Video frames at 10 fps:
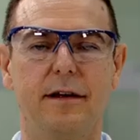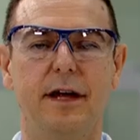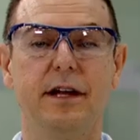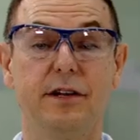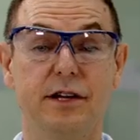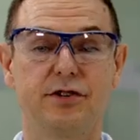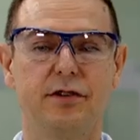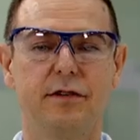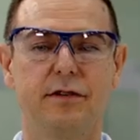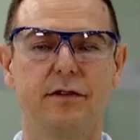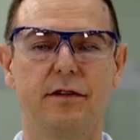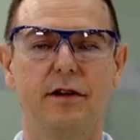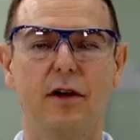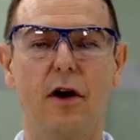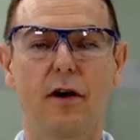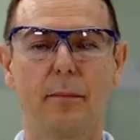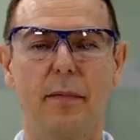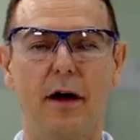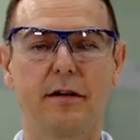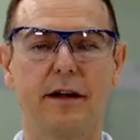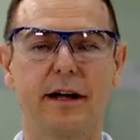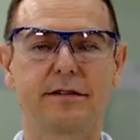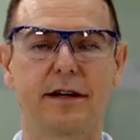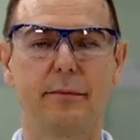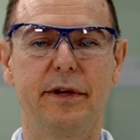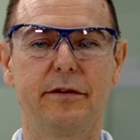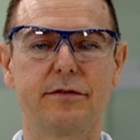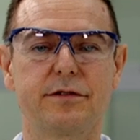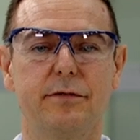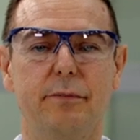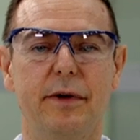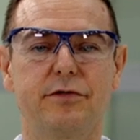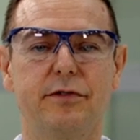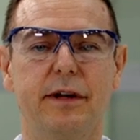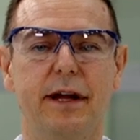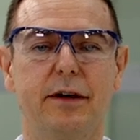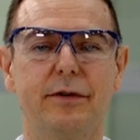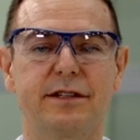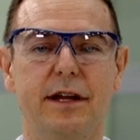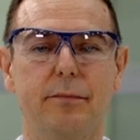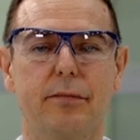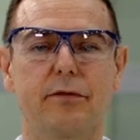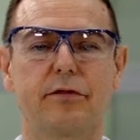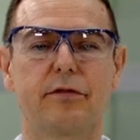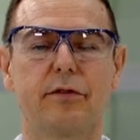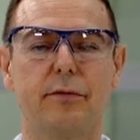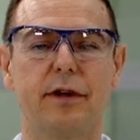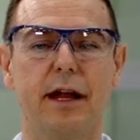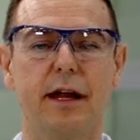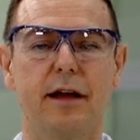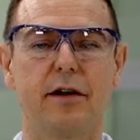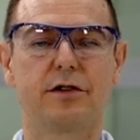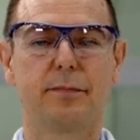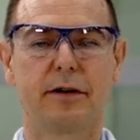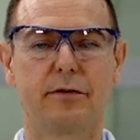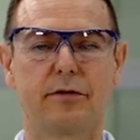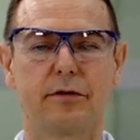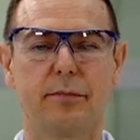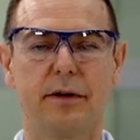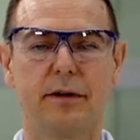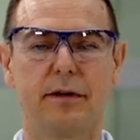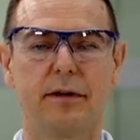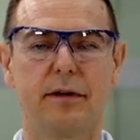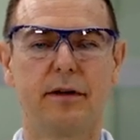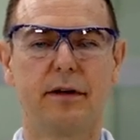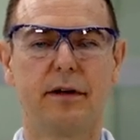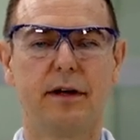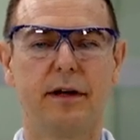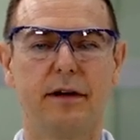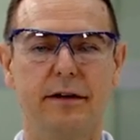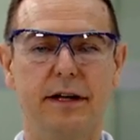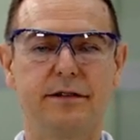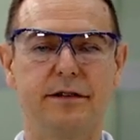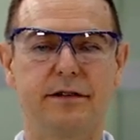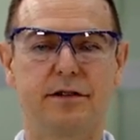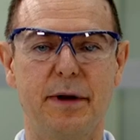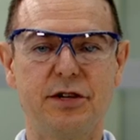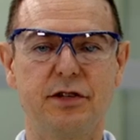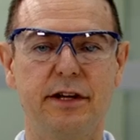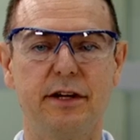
In addition, longer path lengths can be used when measuring liquid samples with NIR spectroscopy. This is especially